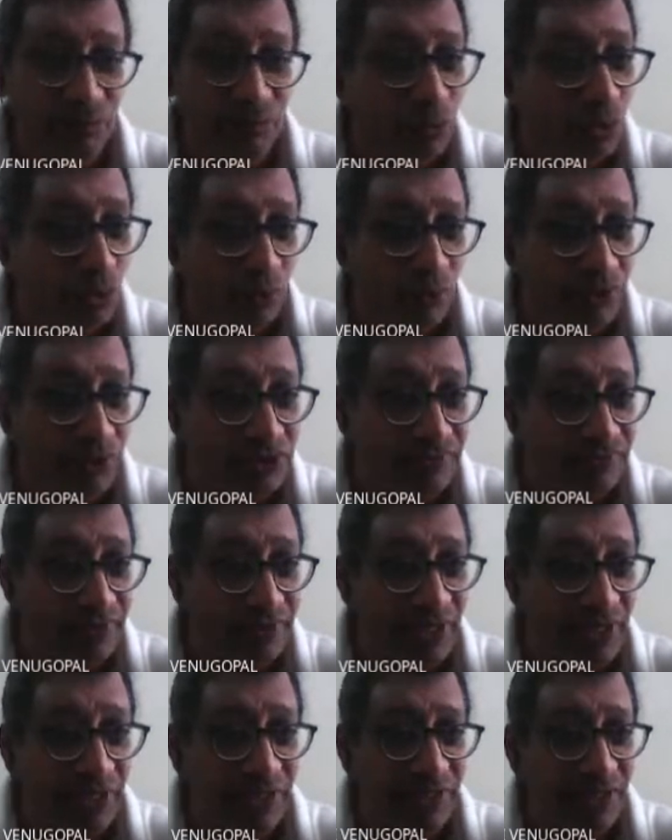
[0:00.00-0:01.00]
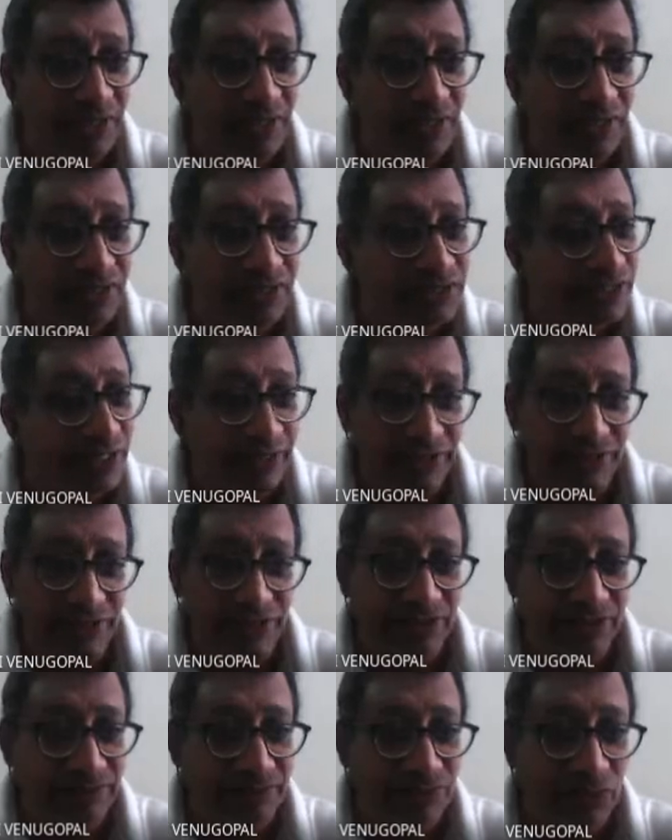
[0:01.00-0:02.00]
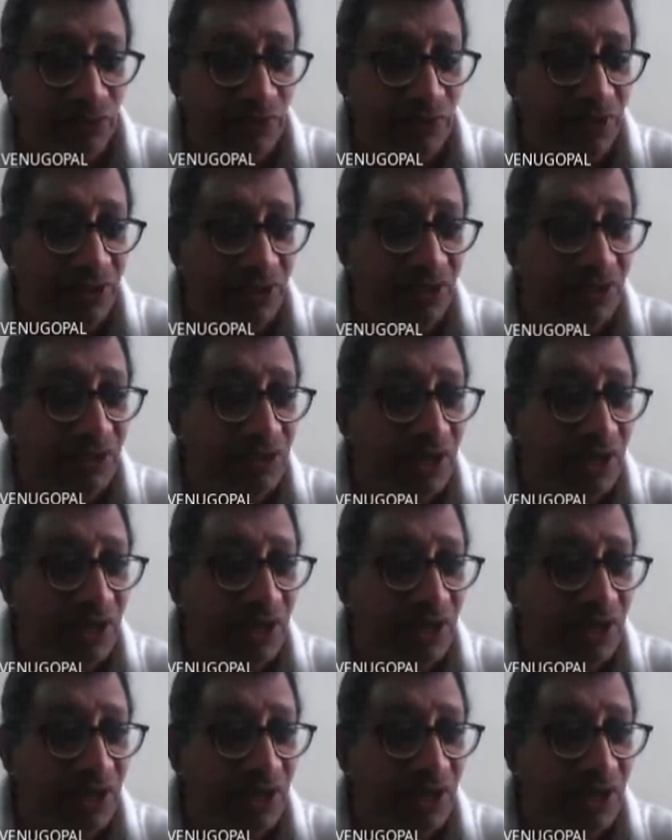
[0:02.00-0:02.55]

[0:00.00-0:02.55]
Blue ones we can change. Okay.